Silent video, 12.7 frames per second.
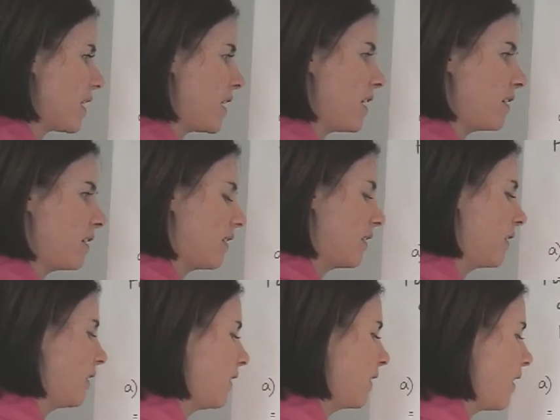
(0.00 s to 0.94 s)
here
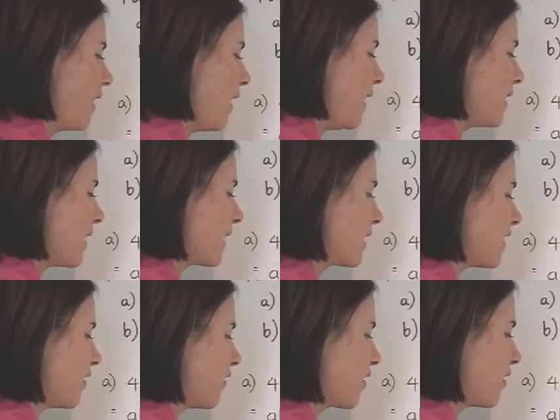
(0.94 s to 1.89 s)
and
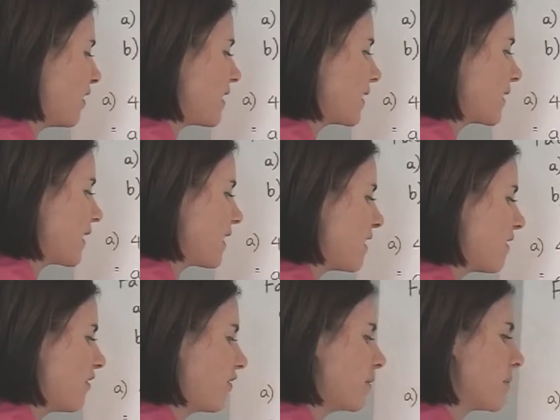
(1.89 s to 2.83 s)
negative 3c
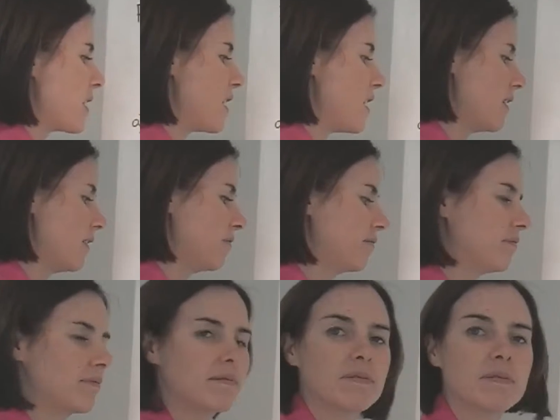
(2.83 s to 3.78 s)
from here.
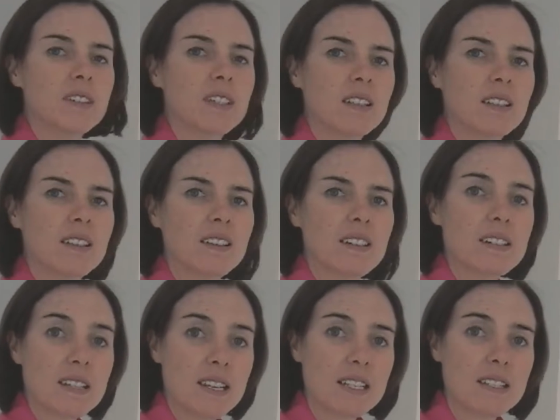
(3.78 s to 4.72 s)

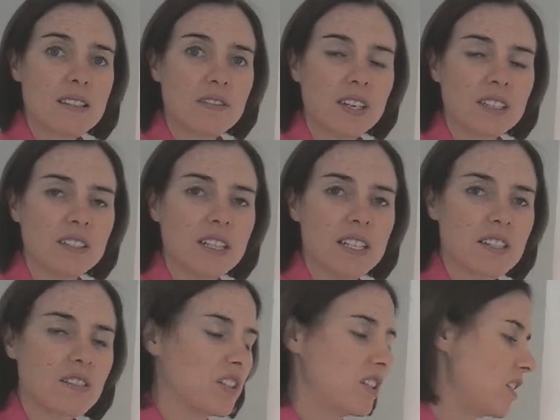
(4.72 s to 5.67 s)
So that's the
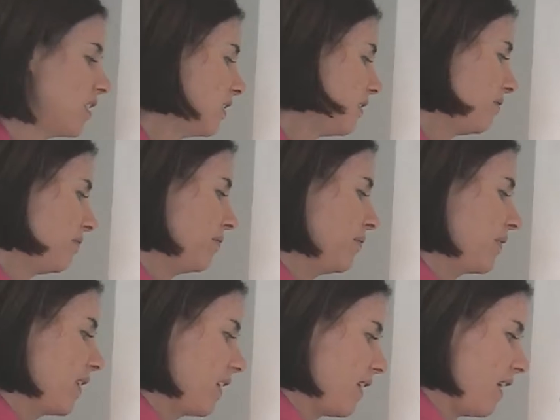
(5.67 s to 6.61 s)
factorised version.
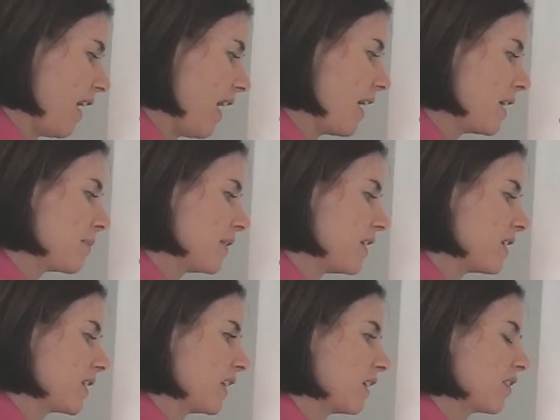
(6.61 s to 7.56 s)

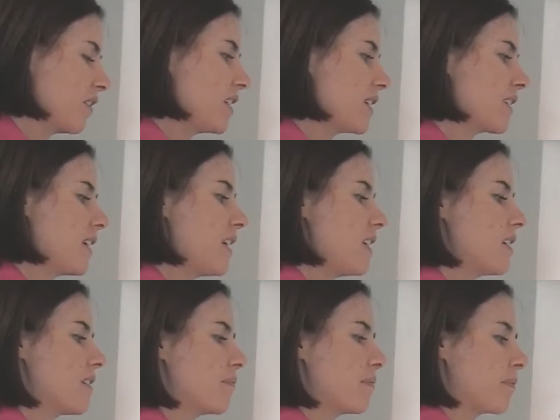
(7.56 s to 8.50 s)
AB take 3c
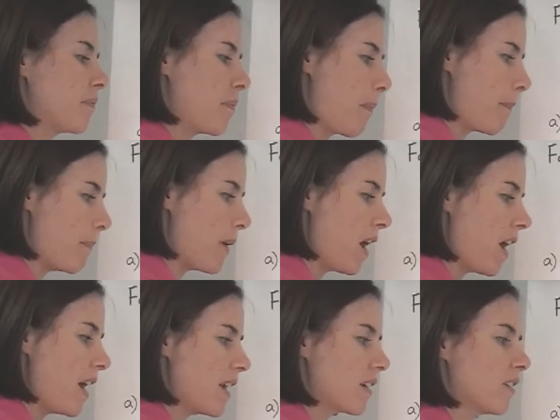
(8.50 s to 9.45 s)

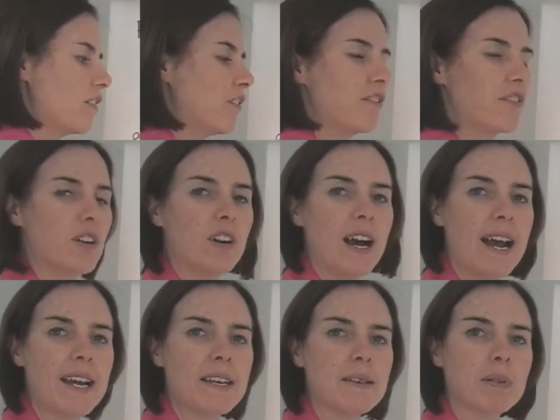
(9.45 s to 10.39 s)
by
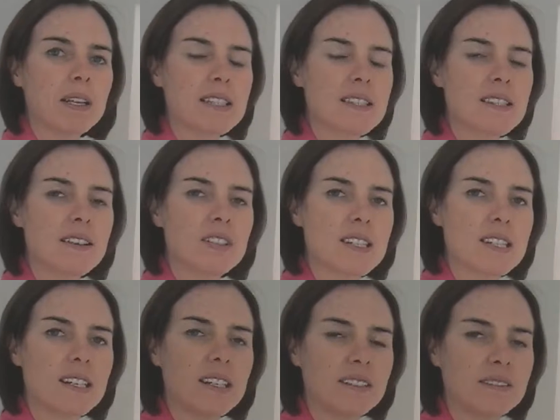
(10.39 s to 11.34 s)
4a plus 7c.